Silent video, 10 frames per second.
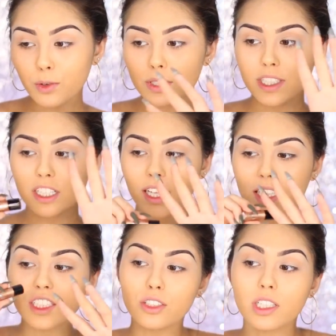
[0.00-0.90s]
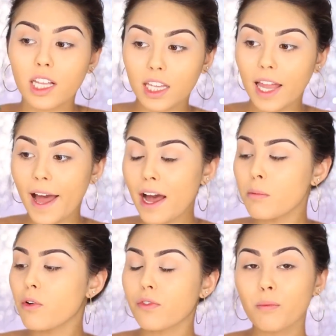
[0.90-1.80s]
It was their like little
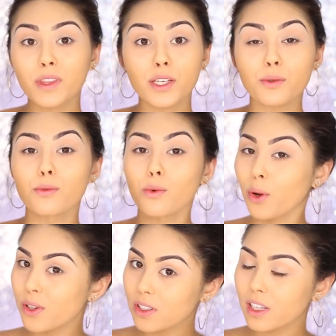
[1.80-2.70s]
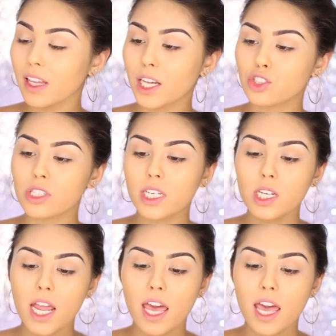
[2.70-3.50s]
collab from the Royal Collection.